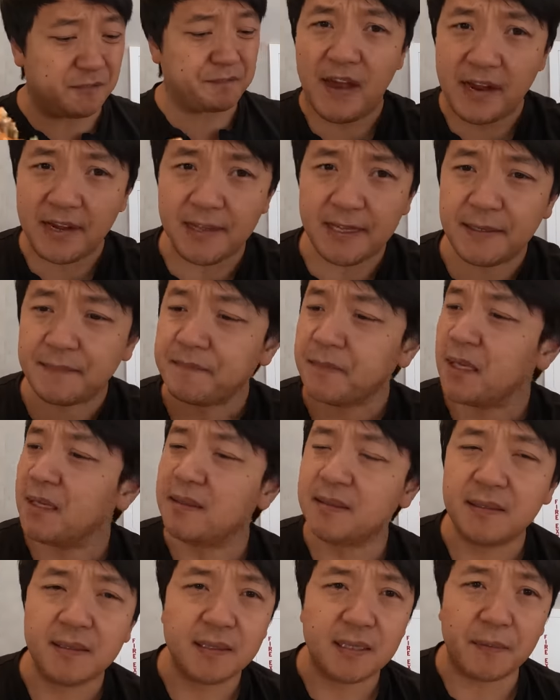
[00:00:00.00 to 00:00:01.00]
Finally,
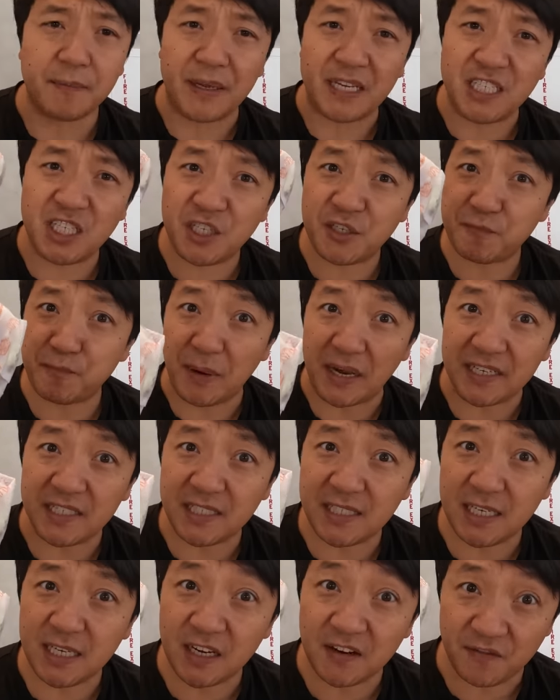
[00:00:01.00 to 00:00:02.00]
the
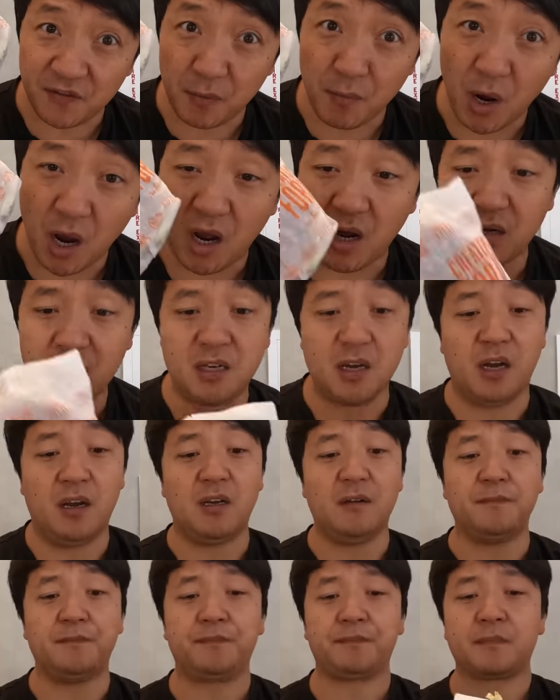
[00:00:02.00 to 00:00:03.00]
McSpicy from Hong
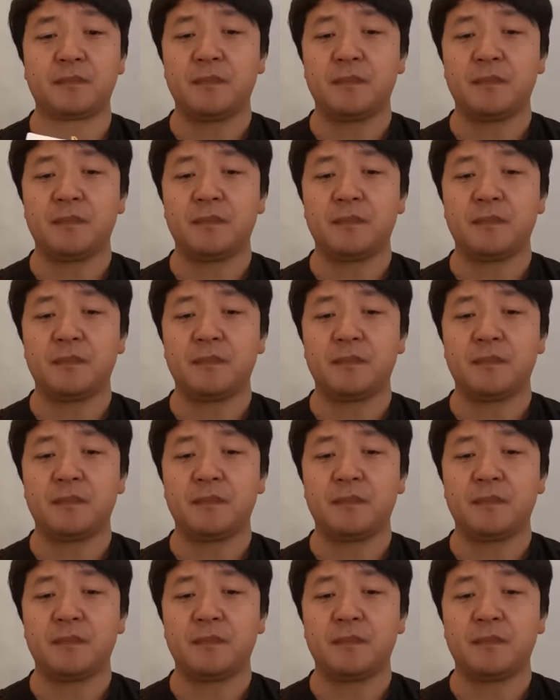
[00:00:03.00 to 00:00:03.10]
Kong.